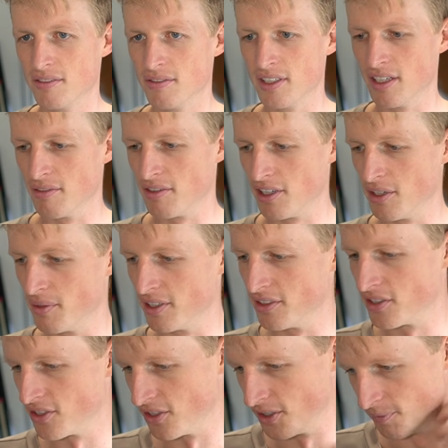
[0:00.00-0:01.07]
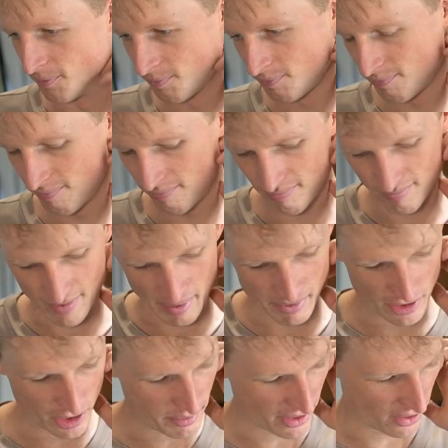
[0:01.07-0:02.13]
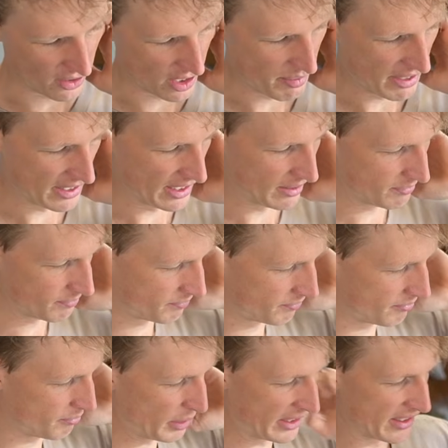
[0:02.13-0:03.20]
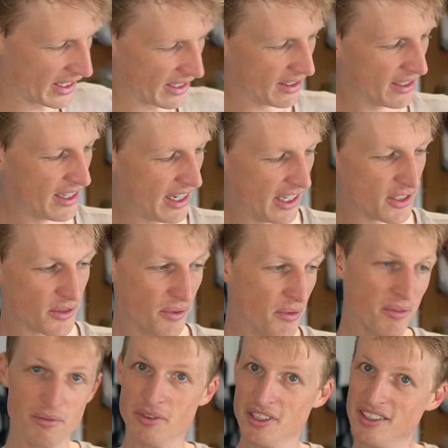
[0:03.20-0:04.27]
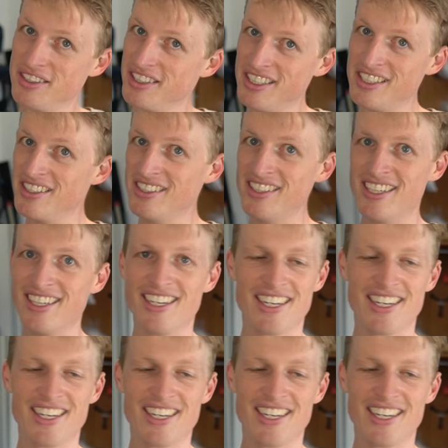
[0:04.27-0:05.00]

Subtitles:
Yeah, very well. So I'm a little bit annoyed about that because as we all know,